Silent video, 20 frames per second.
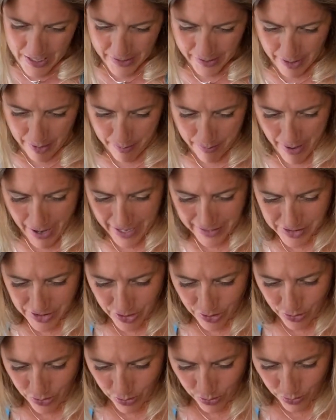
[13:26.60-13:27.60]
Come back
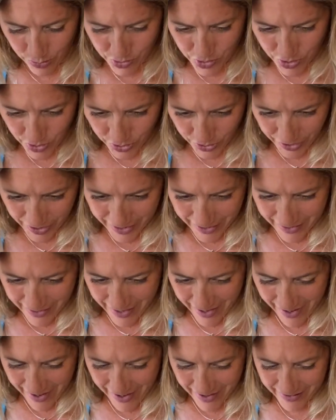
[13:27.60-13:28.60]
to neutral,
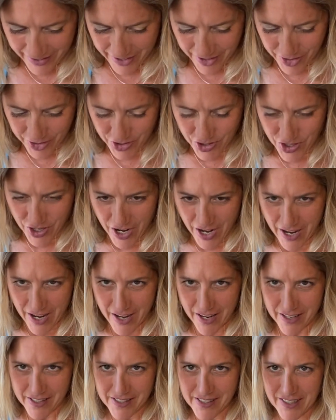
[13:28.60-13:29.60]
inhale at your
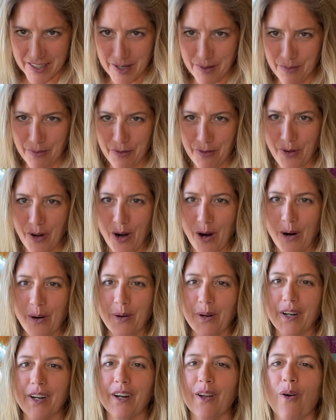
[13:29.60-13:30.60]
chest, come
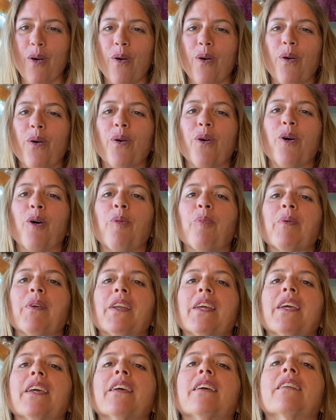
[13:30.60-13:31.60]
forward,
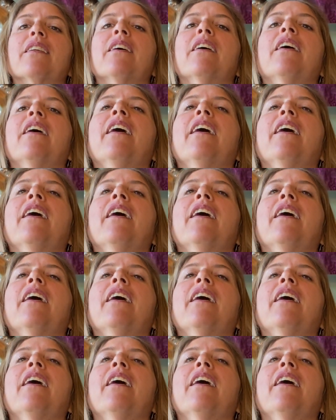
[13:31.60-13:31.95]
opening.